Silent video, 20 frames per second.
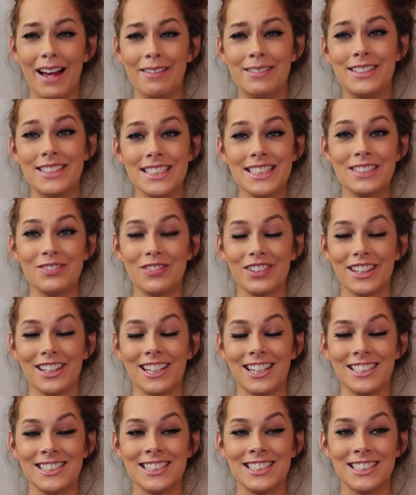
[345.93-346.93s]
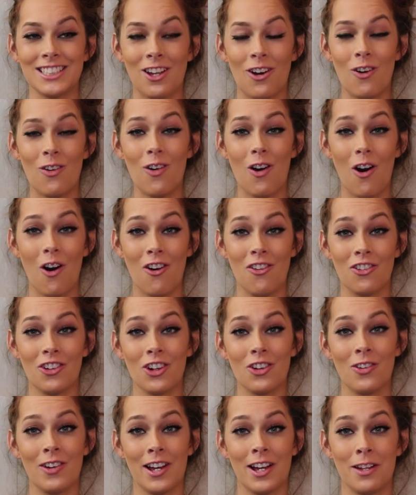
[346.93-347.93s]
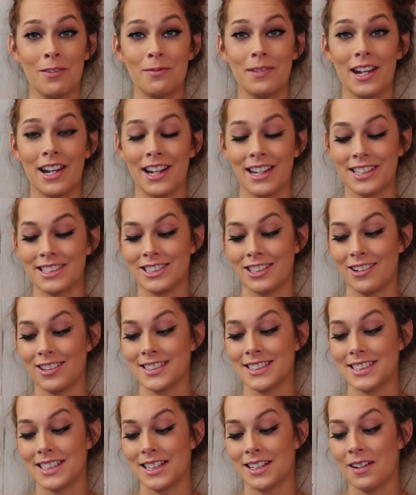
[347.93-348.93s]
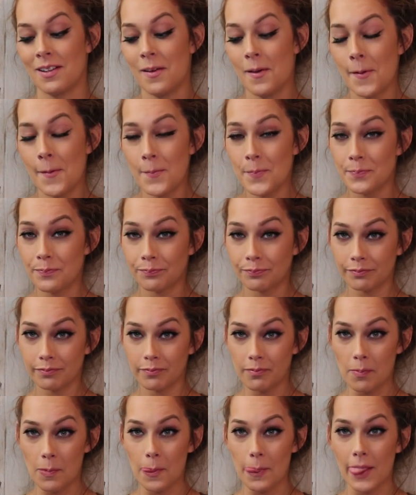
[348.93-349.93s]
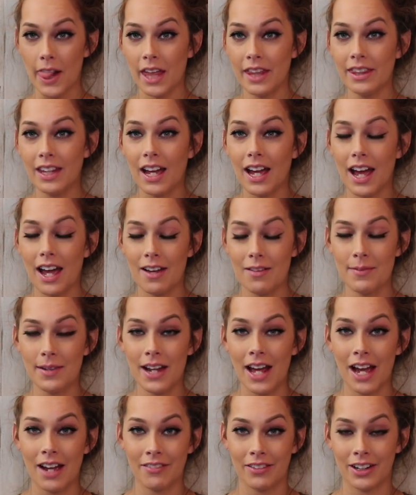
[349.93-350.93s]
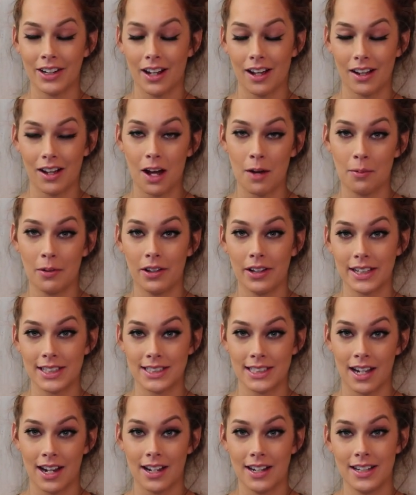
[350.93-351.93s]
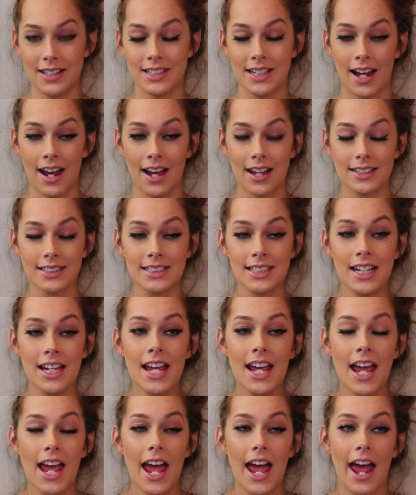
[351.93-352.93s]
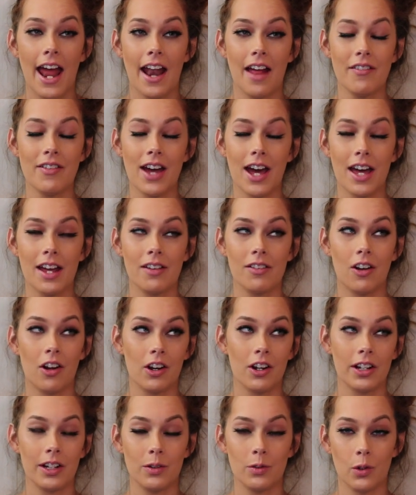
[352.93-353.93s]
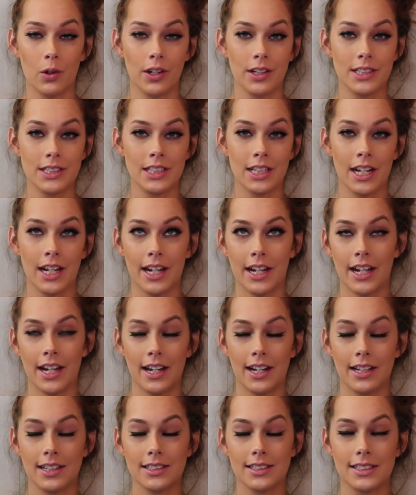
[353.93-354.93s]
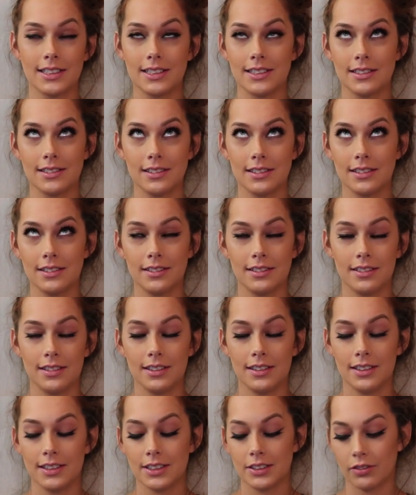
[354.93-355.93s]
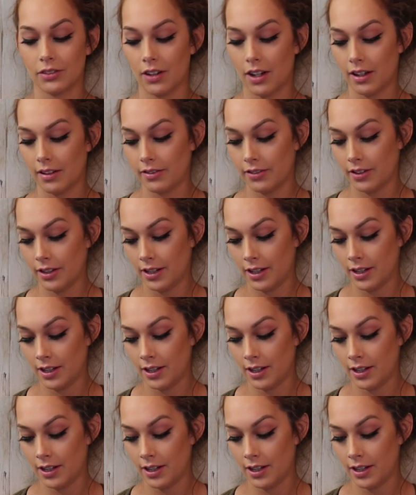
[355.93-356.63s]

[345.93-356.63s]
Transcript: I'm just feeling so overwhelmed and exhausted that I've been having a couple anxiety attacks and I've had already one today and it's, it's rough.